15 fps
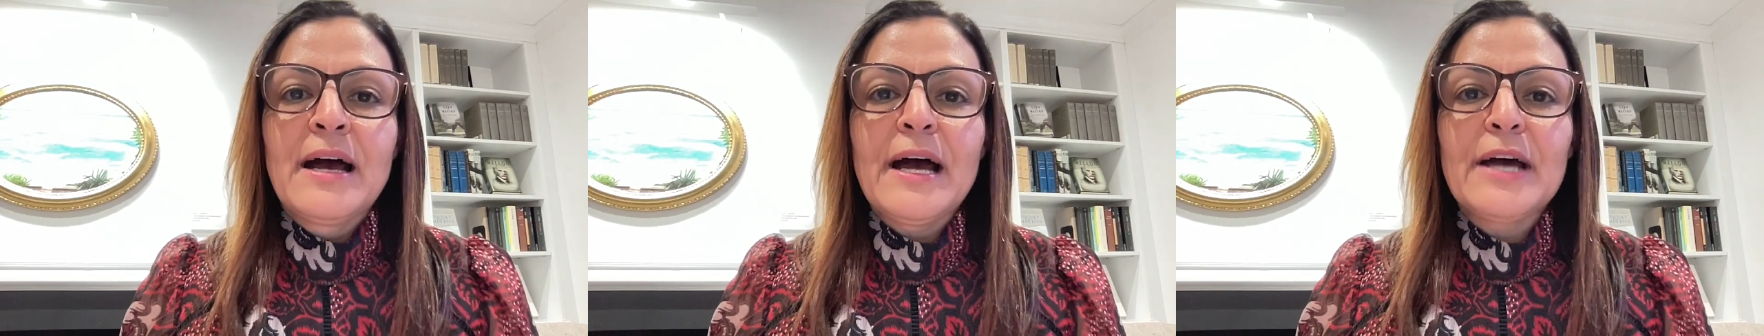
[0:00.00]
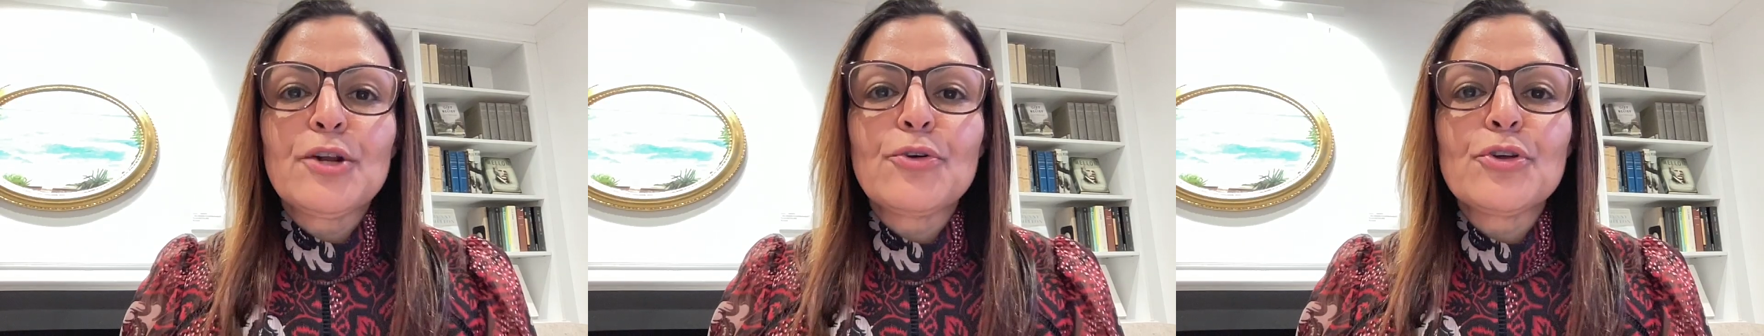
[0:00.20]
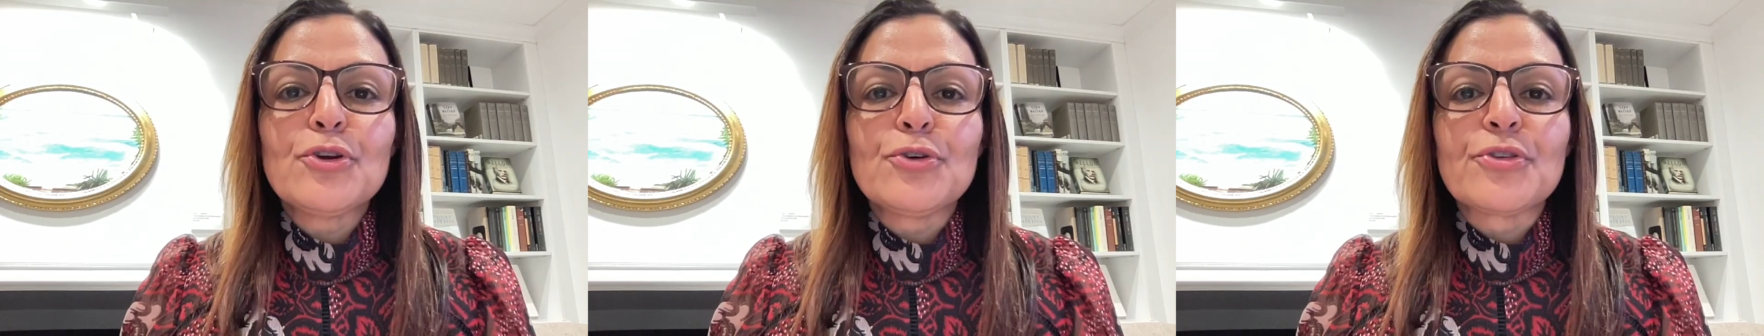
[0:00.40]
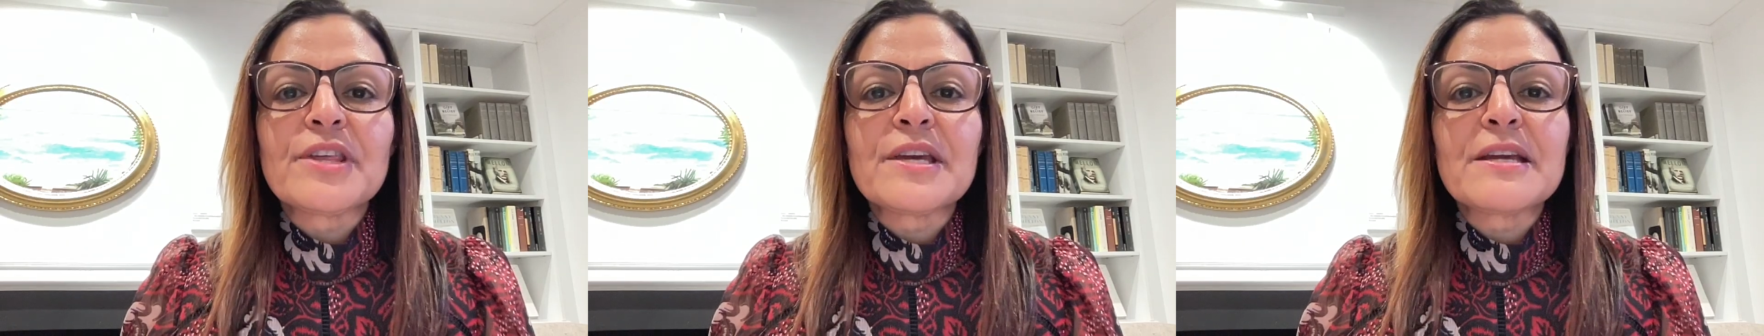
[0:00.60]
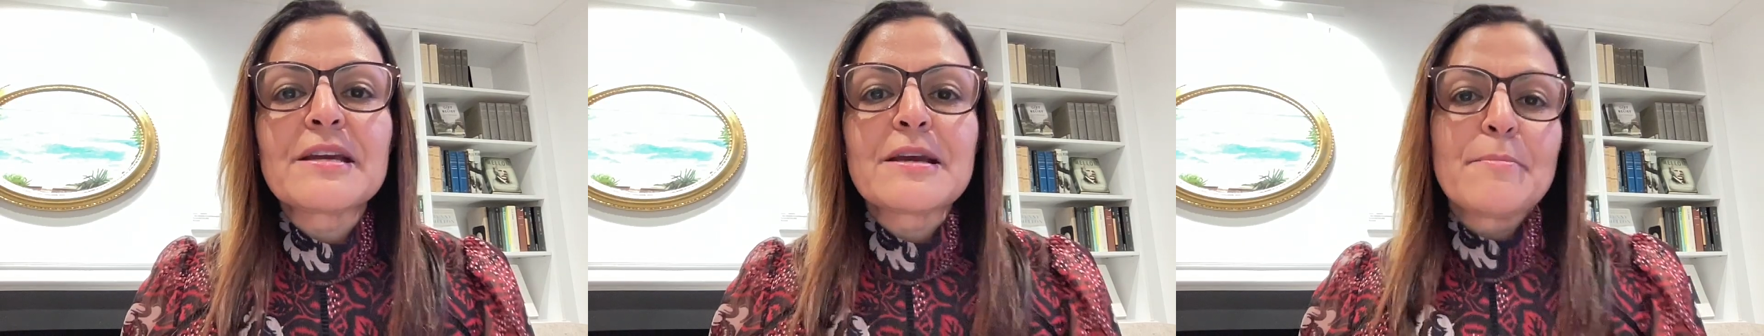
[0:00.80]
I know that you're
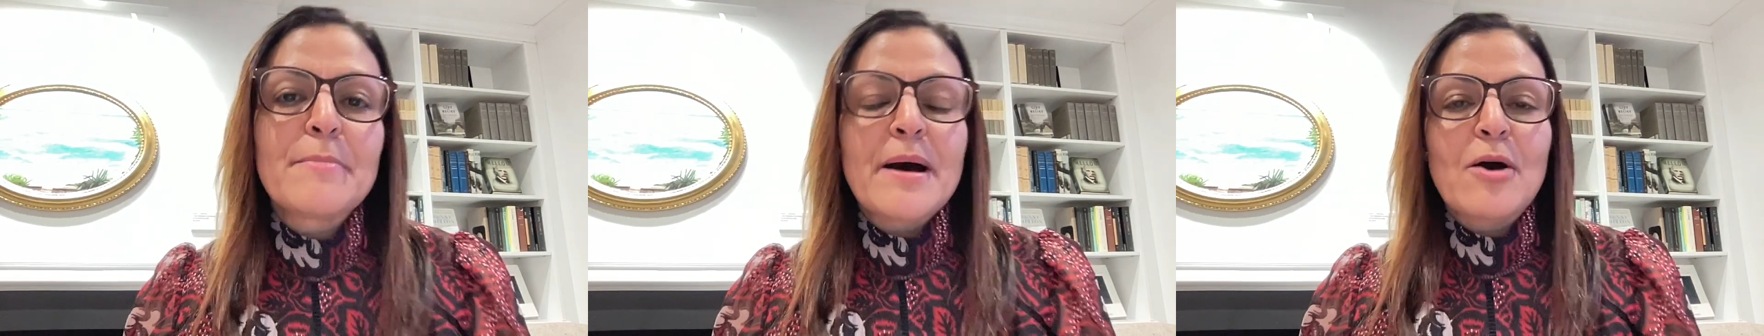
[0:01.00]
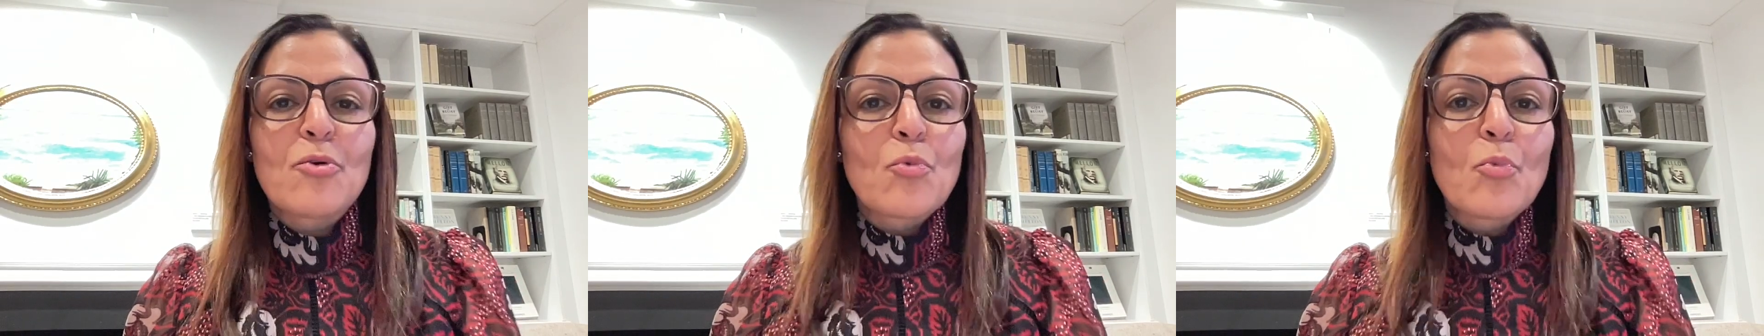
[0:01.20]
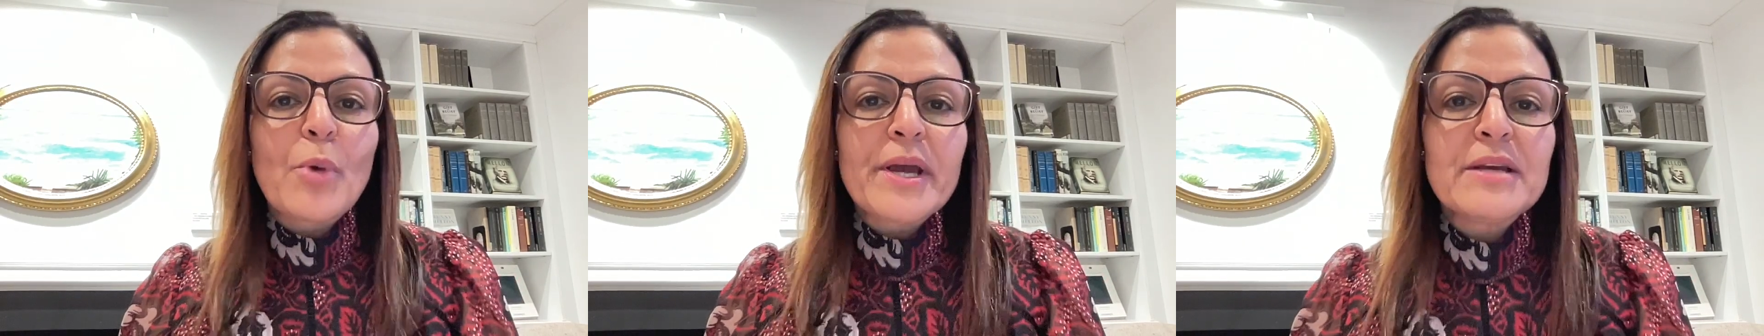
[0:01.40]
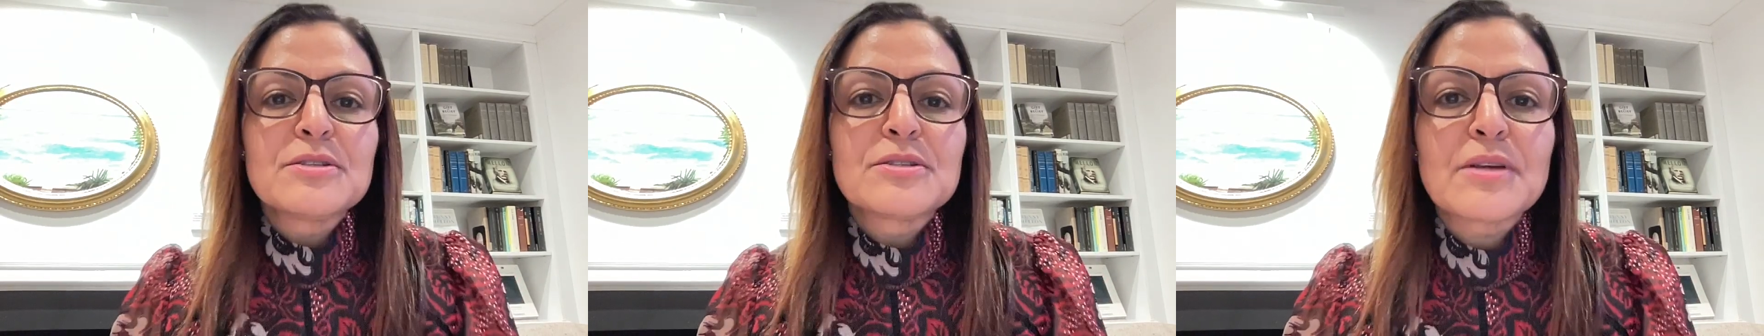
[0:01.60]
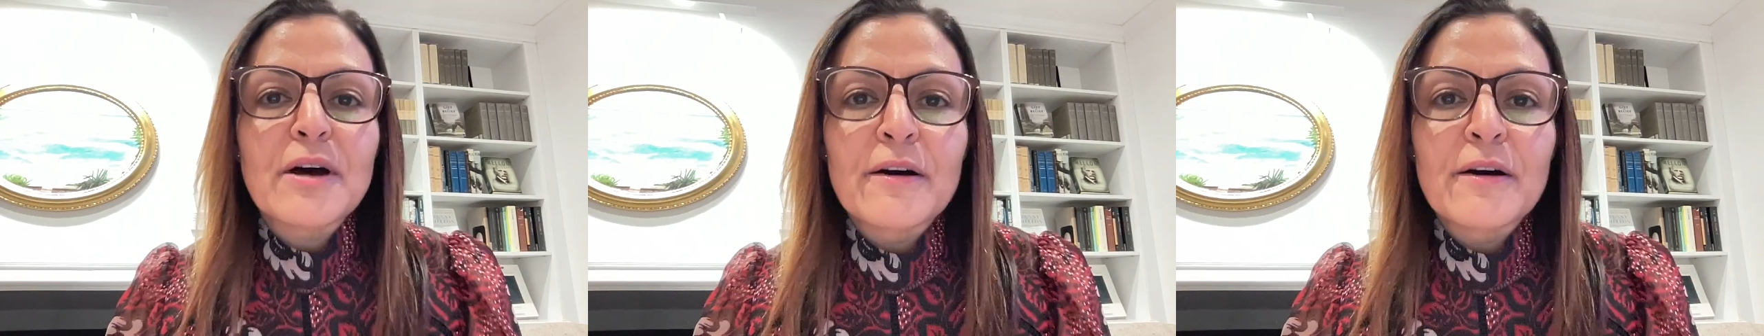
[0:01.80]
thinking about ways